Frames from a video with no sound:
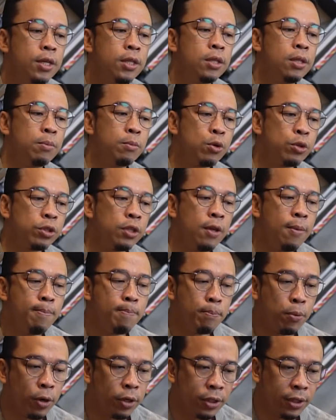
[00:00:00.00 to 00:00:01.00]
The most
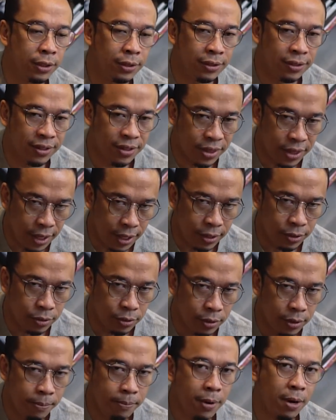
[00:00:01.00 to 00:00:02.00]
important thing
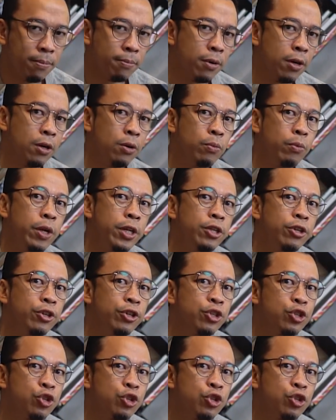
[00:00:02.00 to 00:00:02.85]
to remember when you're